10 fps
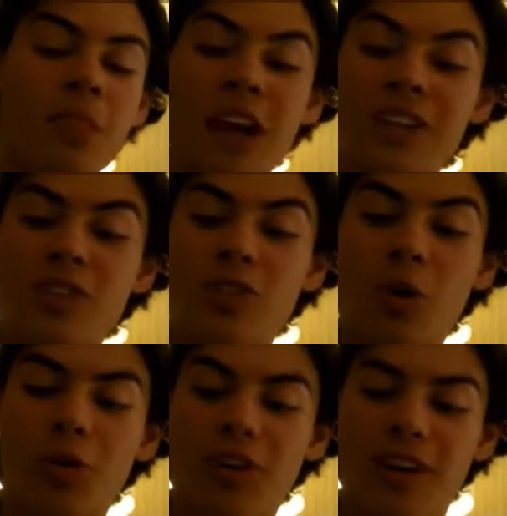That's
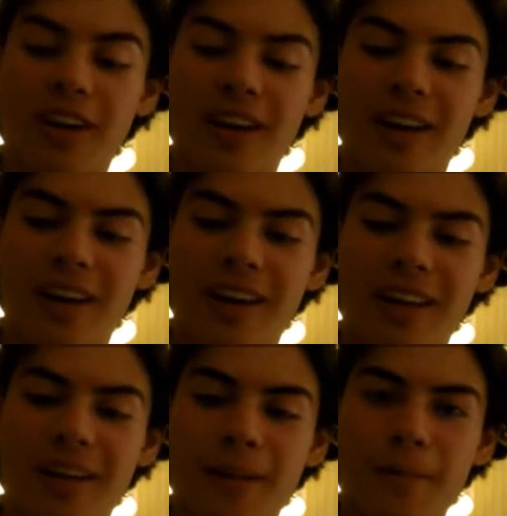so good.
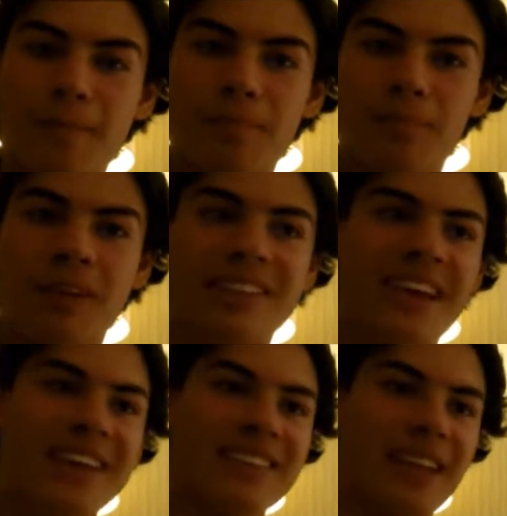But it
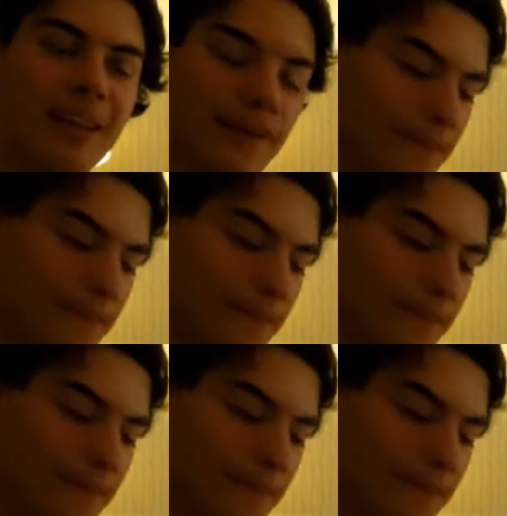tastes like,